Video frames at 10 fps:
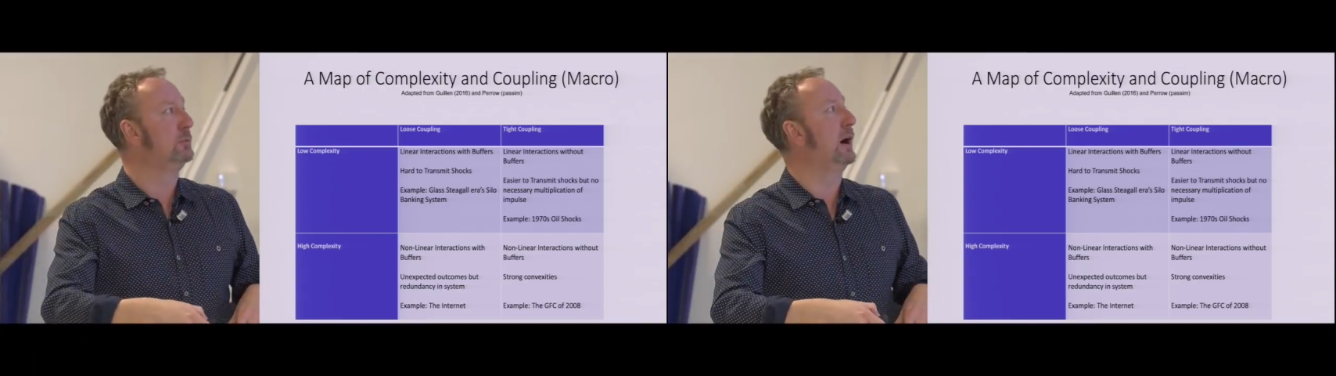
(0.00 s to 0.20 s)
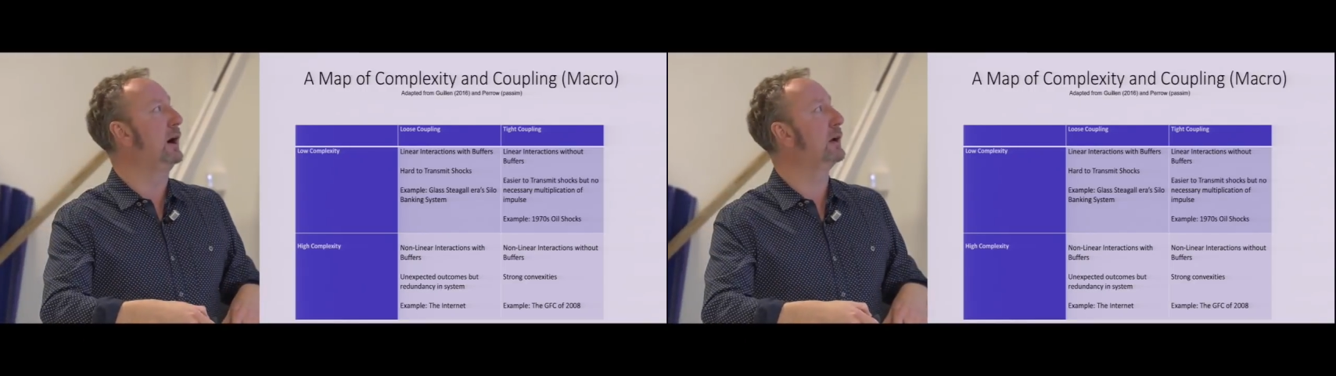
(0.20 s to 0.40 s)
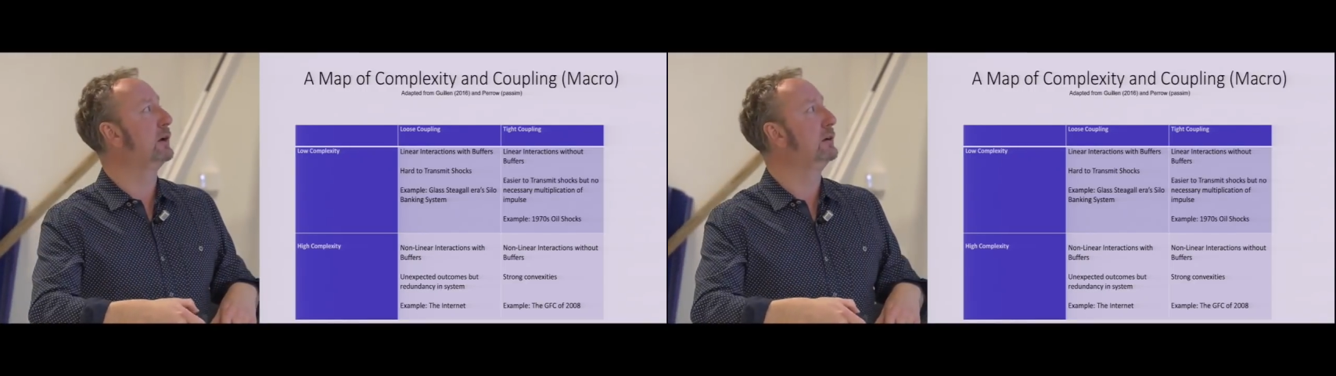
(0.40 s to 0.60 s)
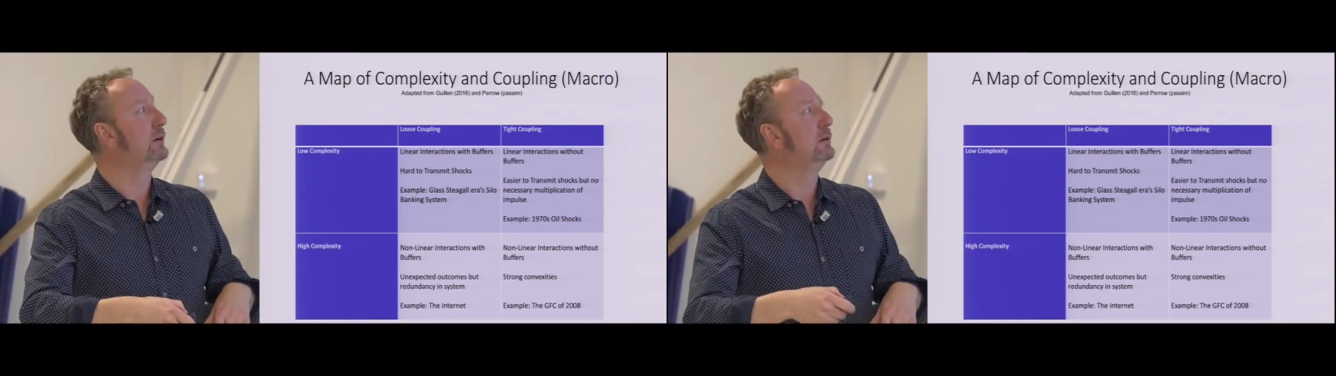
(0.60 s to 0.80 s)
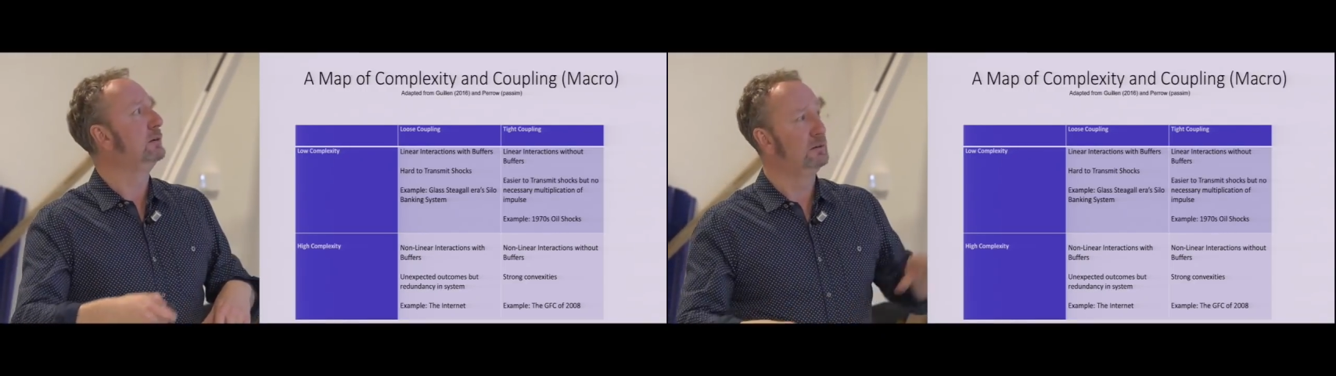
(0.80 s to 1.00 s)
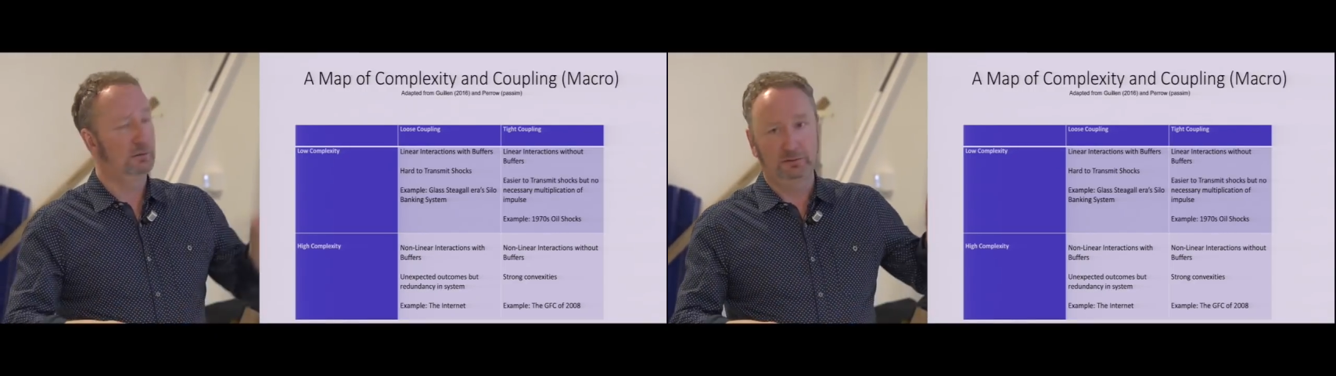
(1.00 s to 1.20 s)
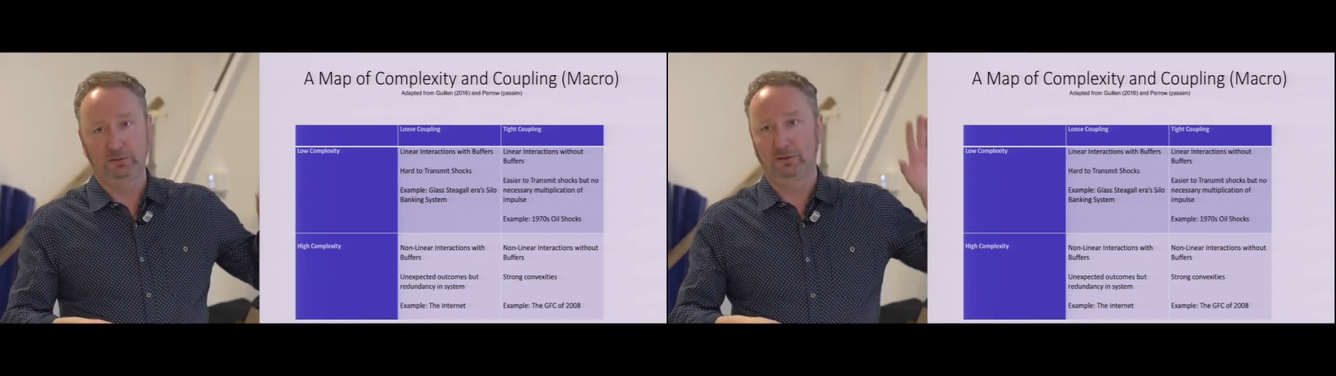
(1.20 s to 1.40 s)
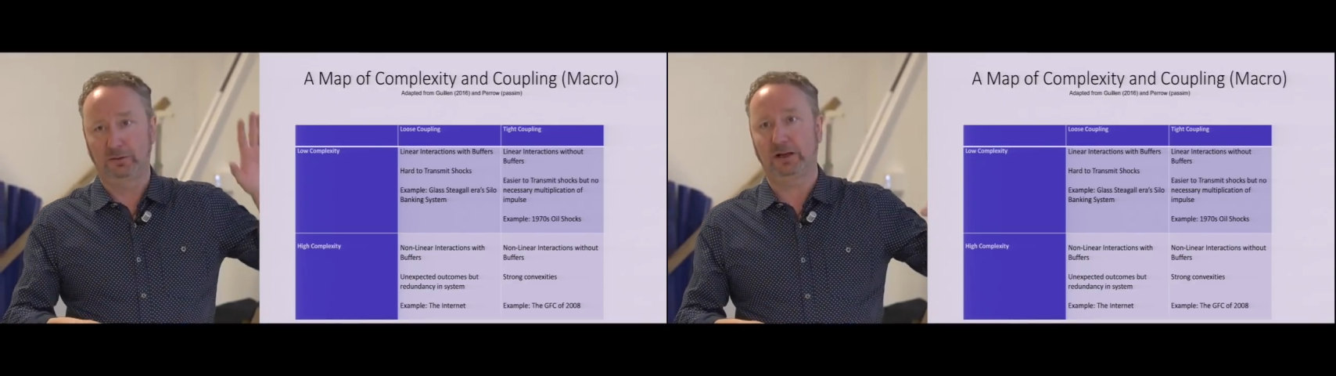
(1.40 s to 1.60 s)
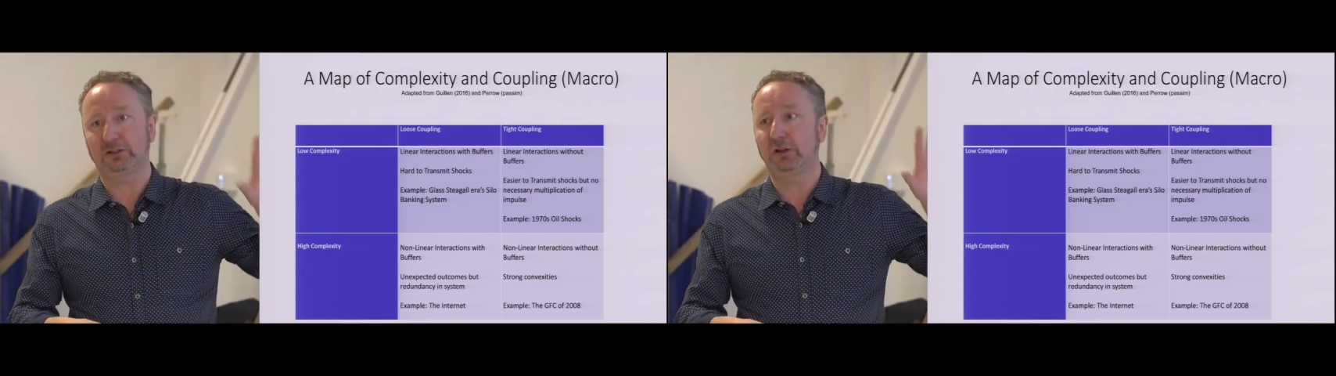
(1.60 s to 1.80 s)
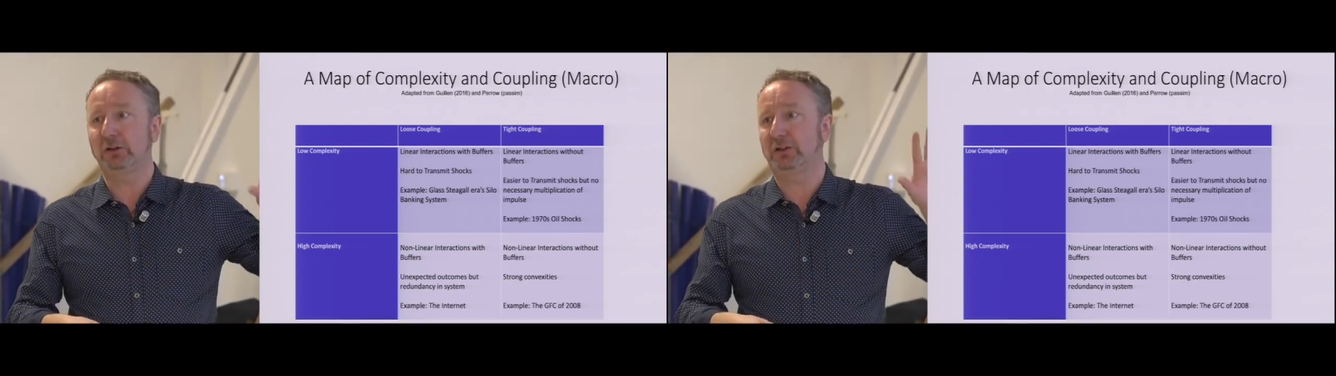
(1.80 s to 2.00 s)
back,
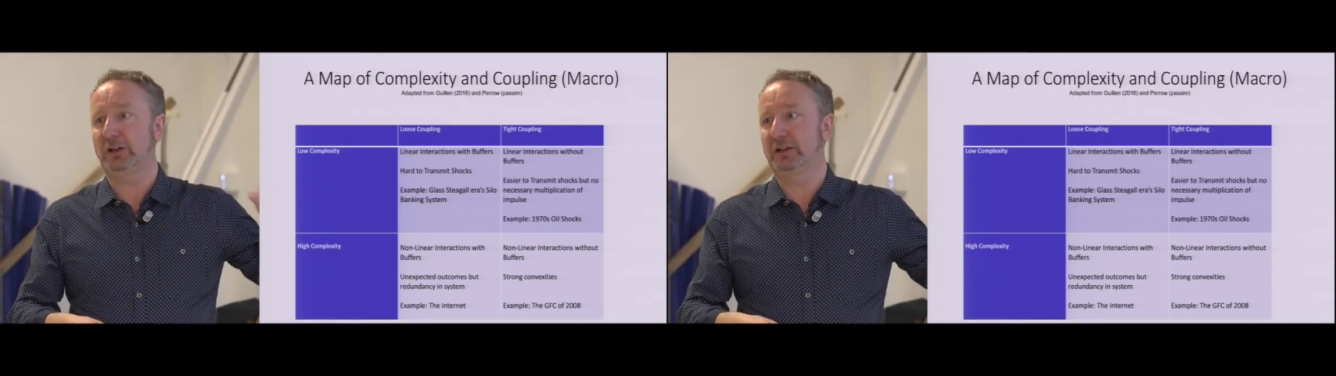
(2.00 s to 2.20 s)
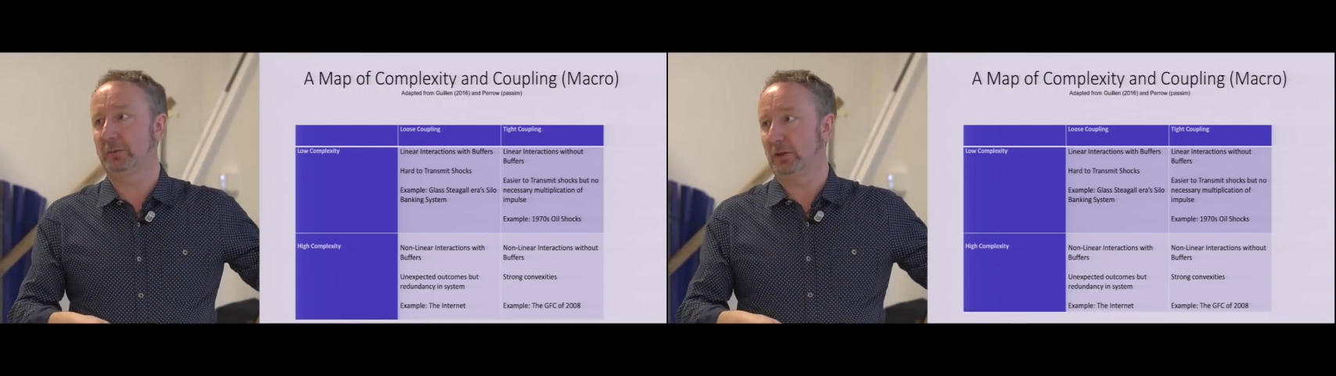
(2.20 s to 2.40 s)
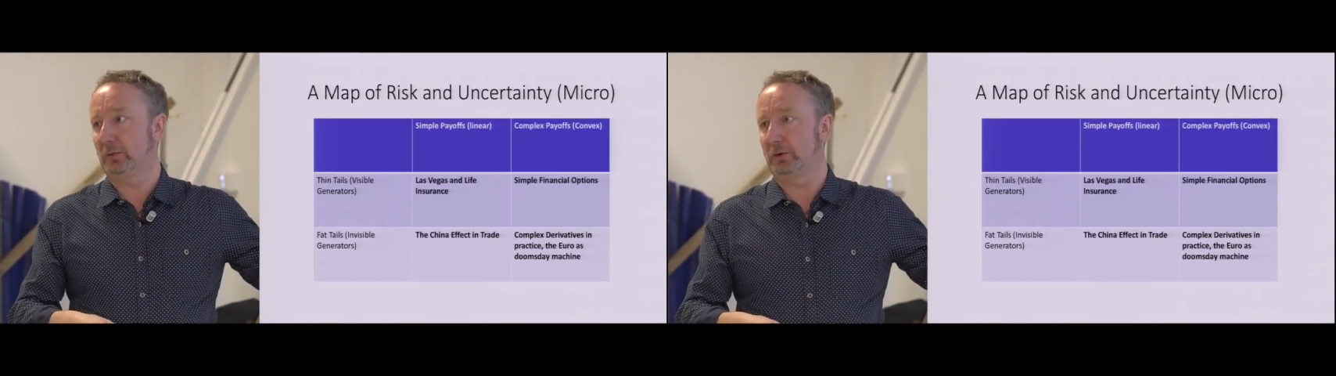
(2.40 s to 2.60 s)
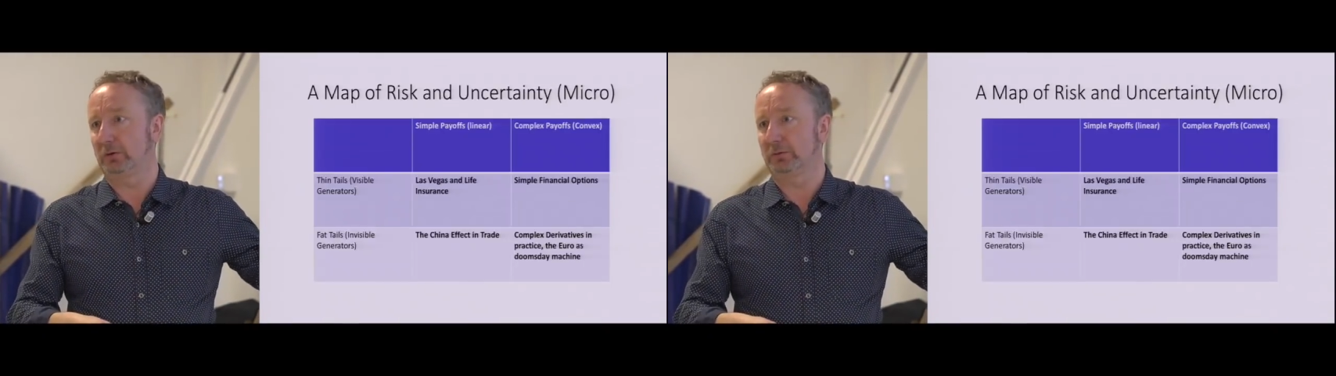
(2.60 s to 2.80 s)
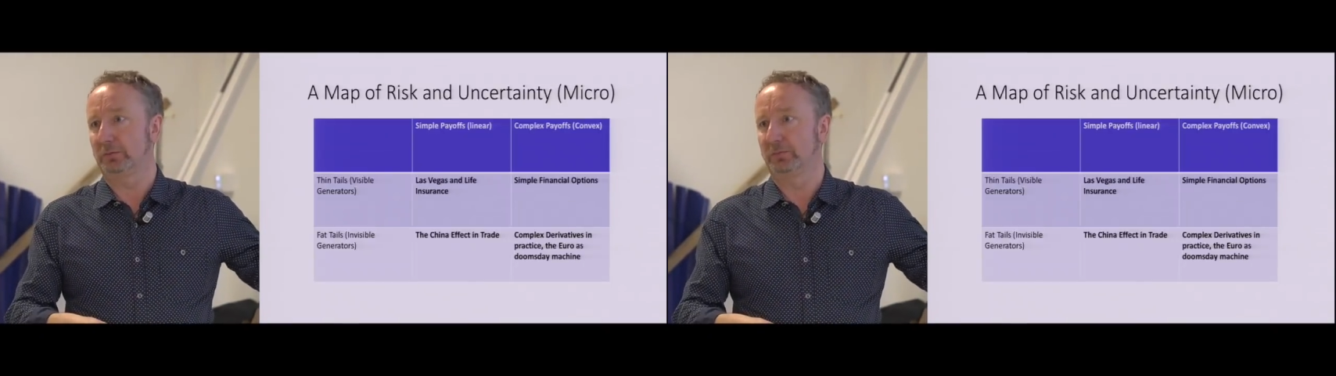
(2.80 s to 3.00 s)
that's how you think about the world.